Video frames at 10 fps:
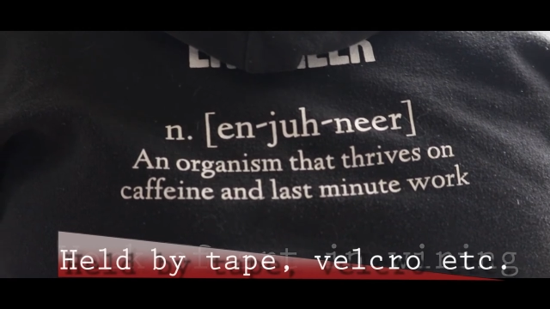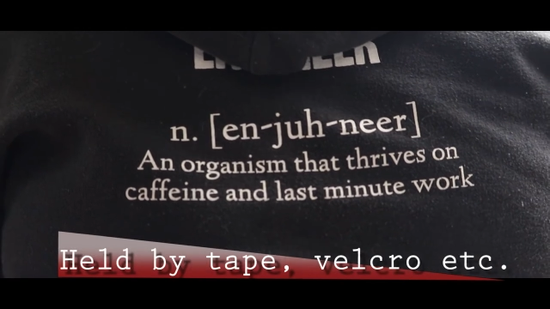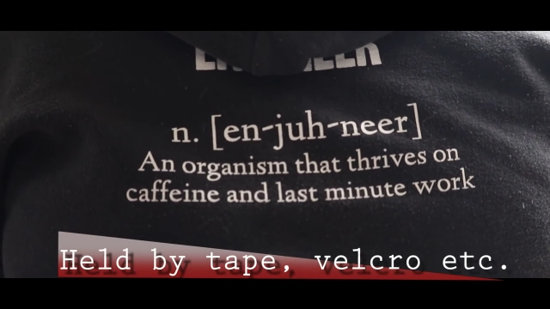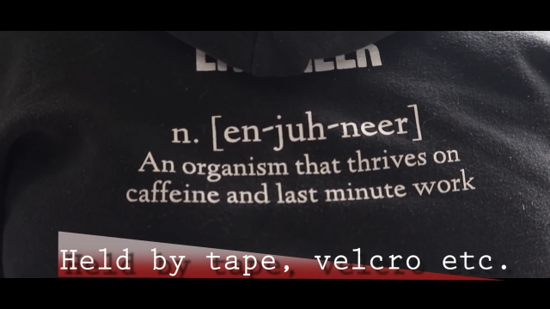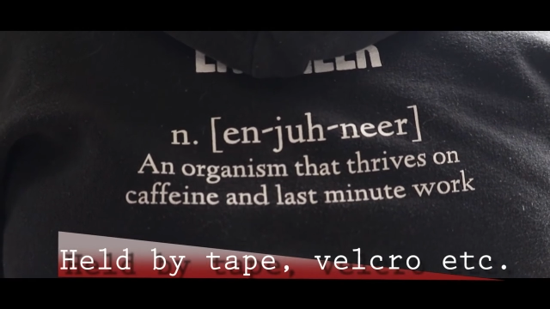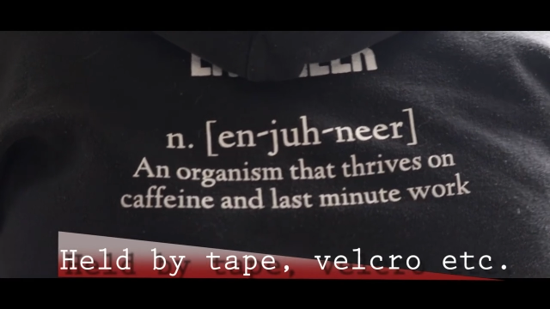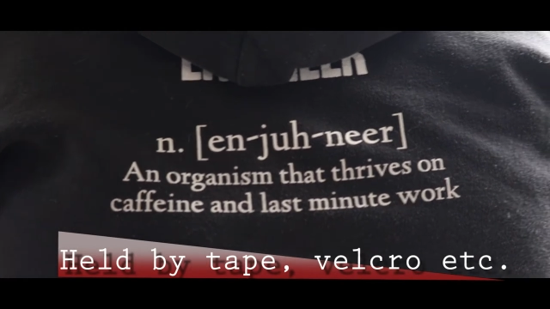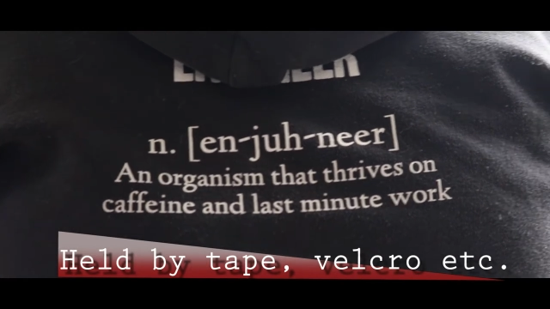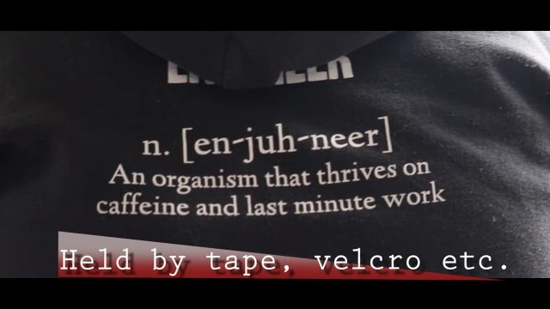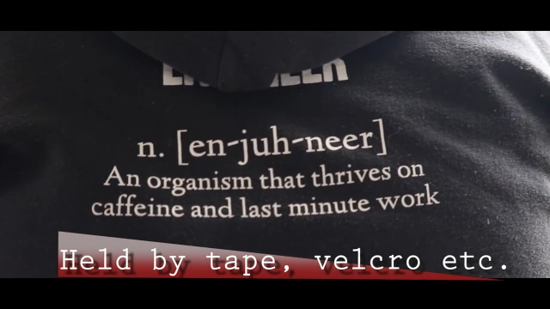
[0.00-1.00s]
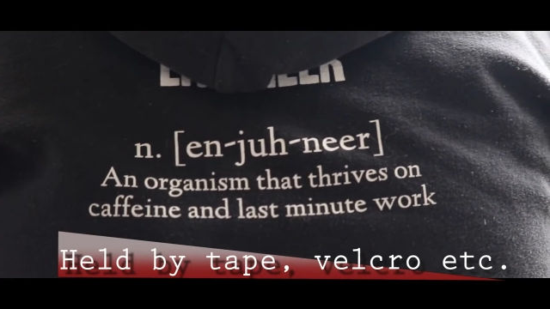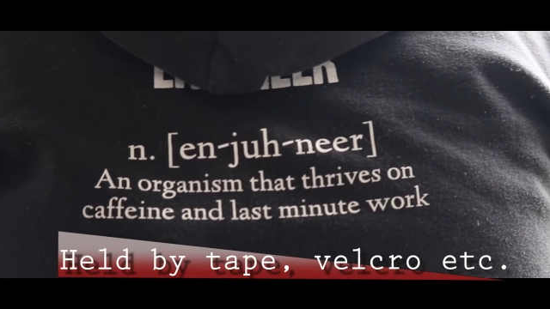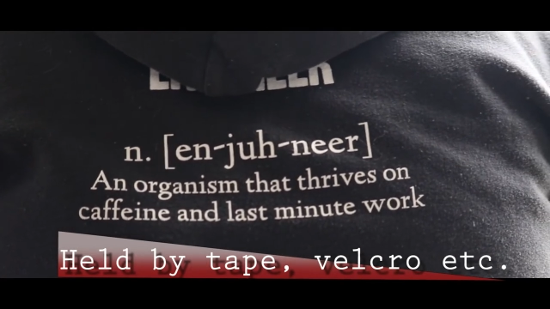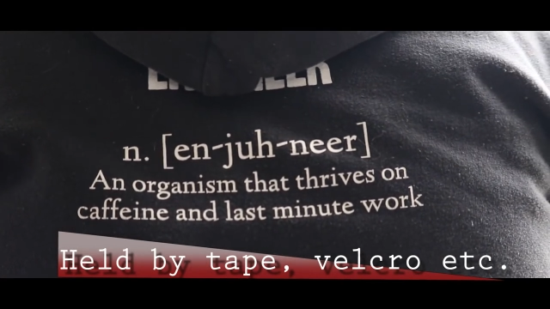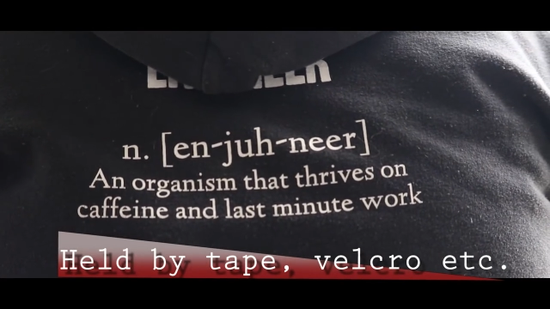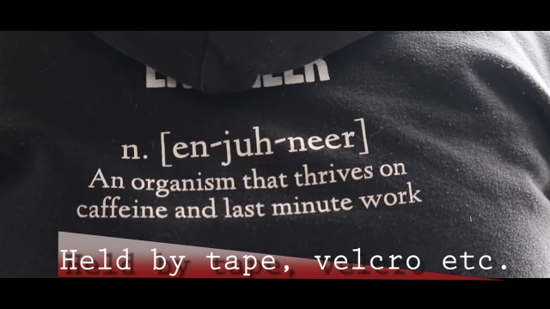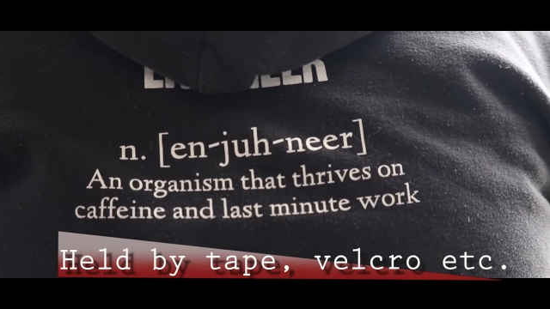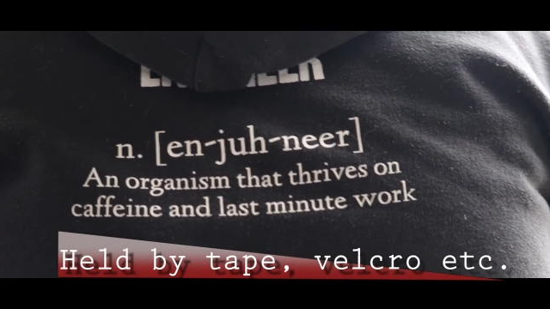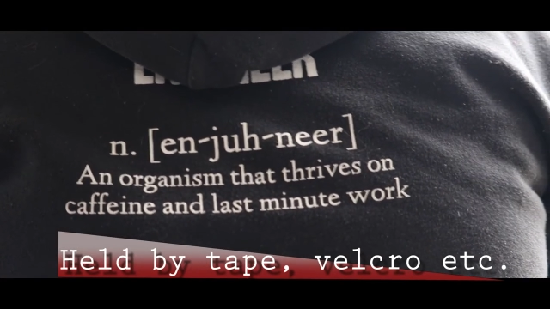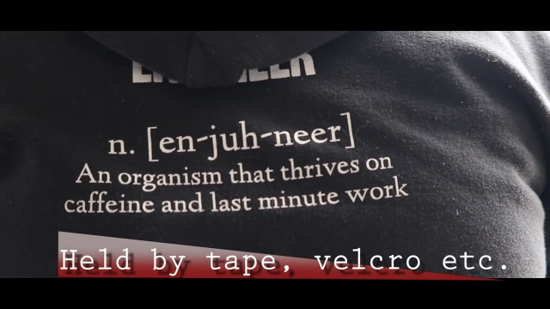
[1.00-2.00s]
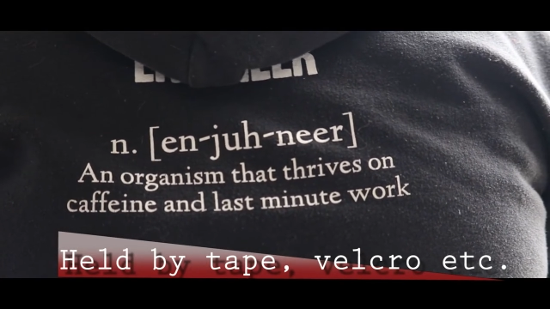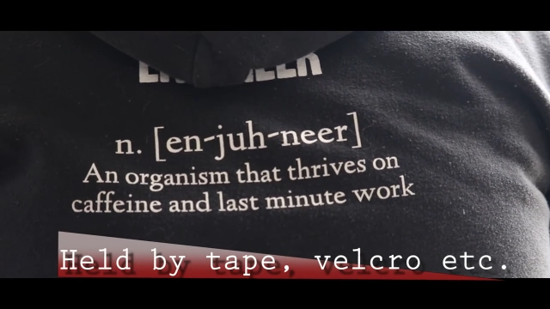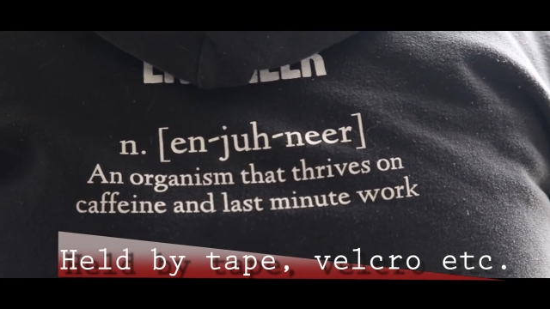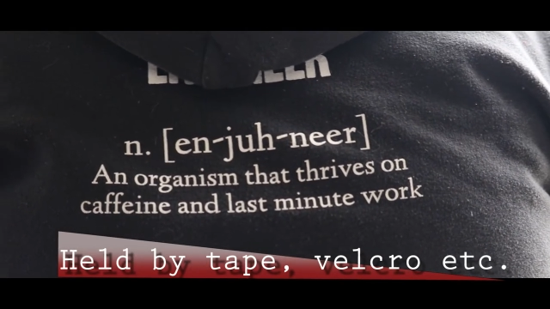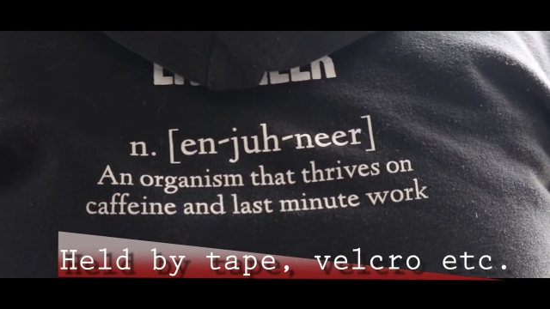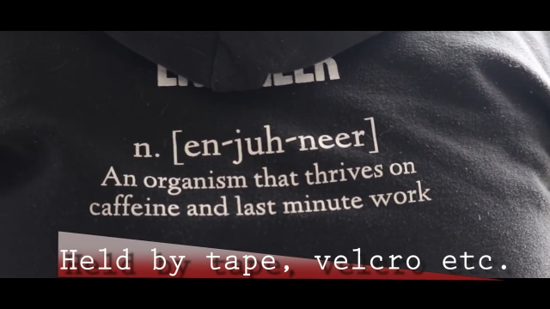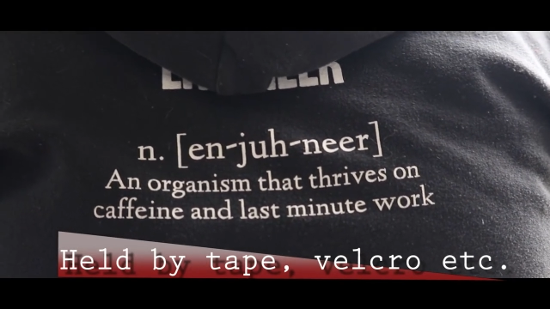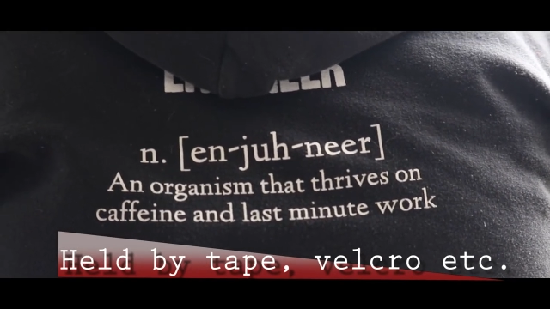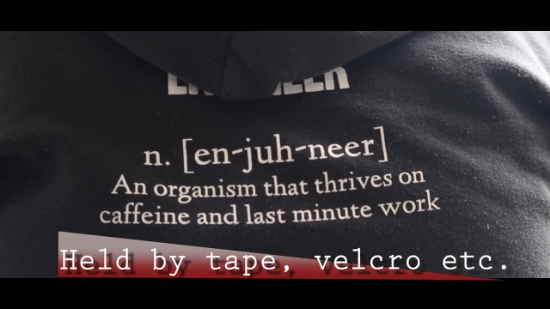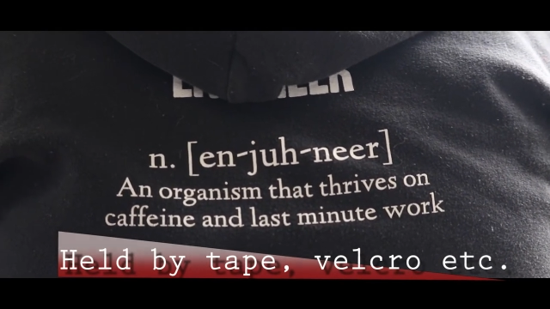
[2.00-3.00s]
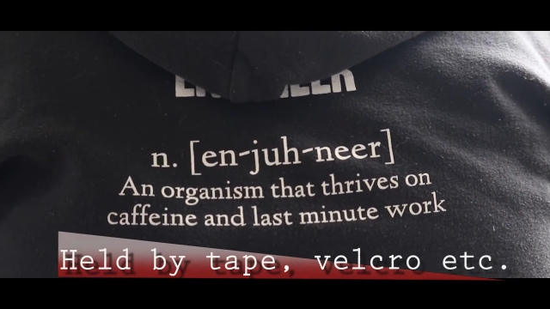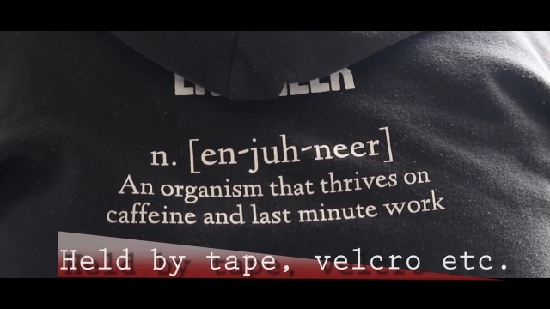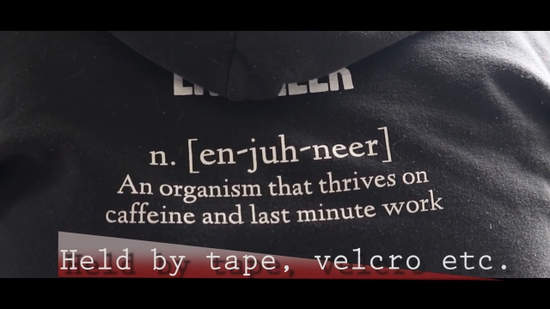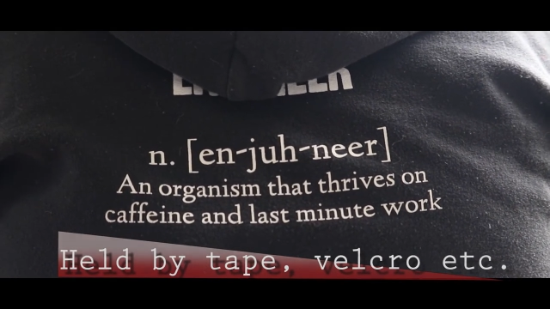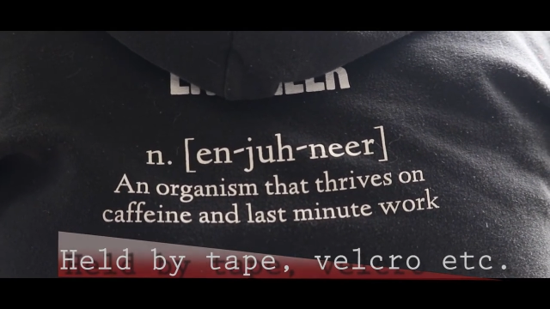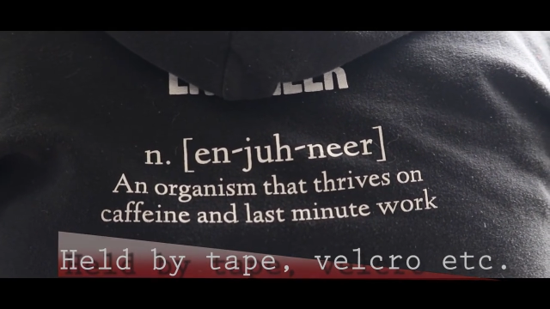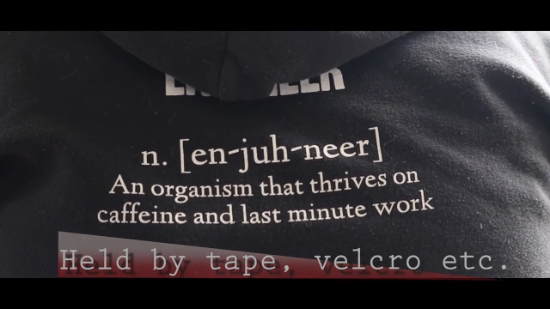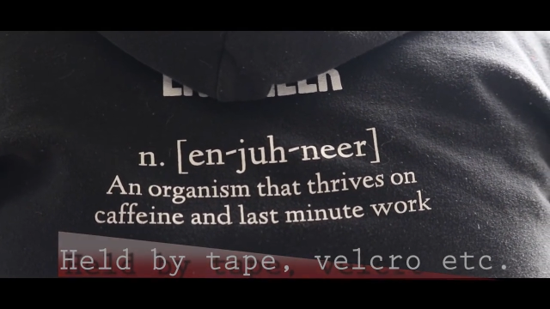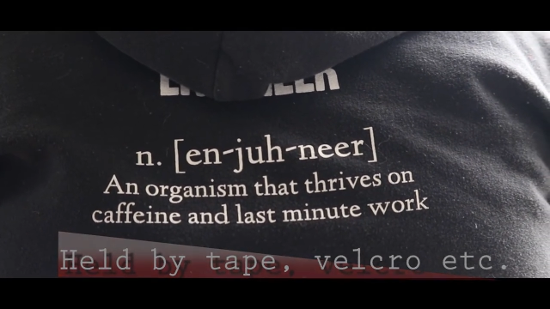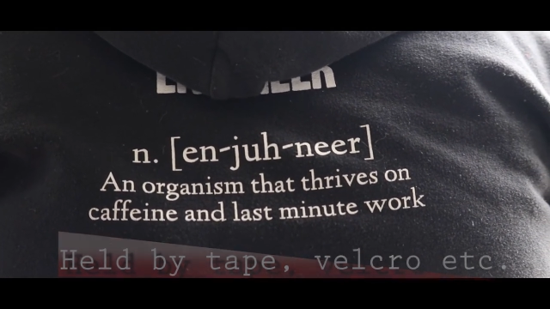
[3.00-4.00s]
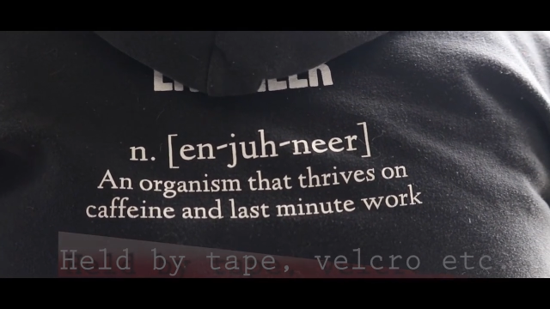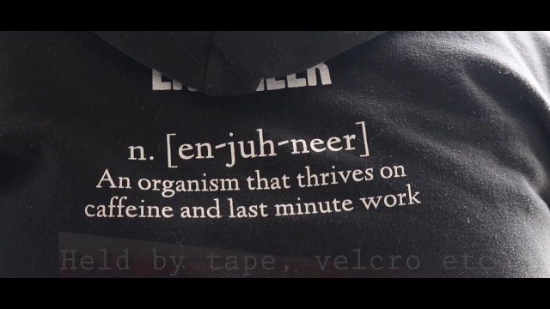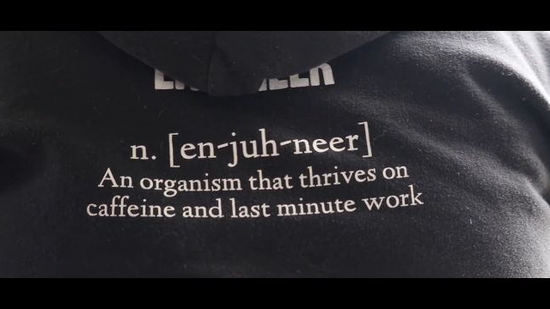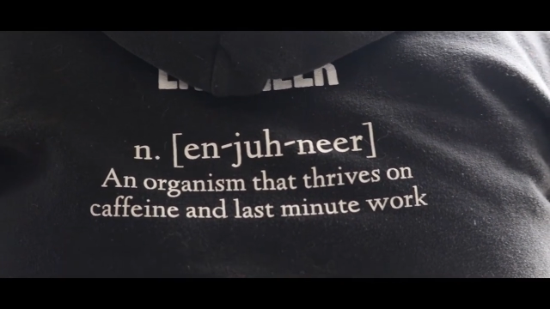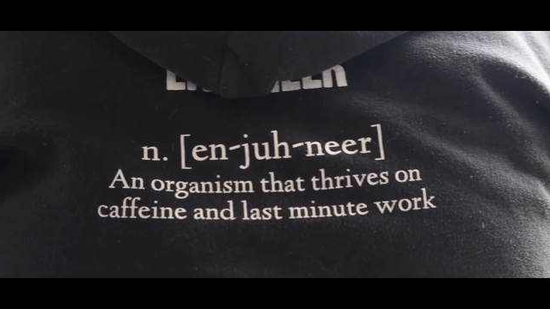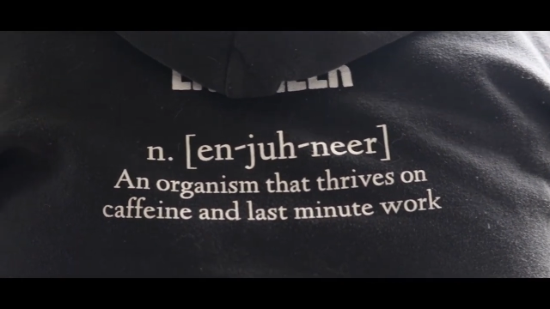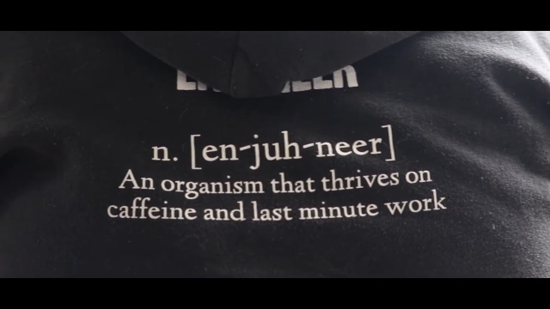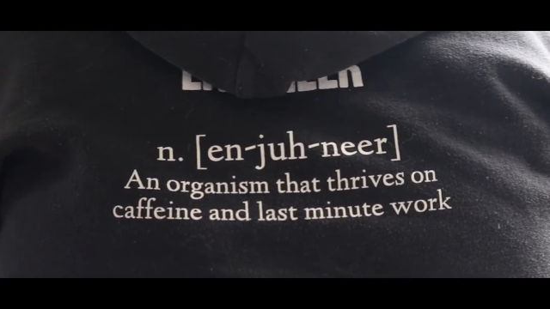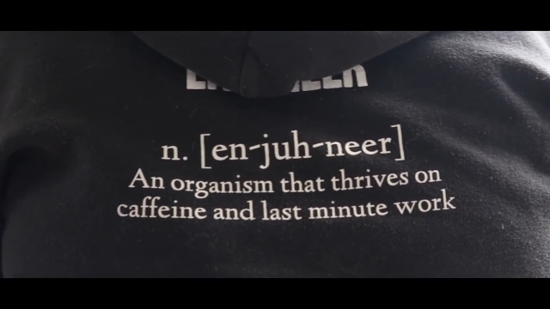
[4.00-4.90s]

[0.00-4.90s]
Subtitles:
(no speaker visible)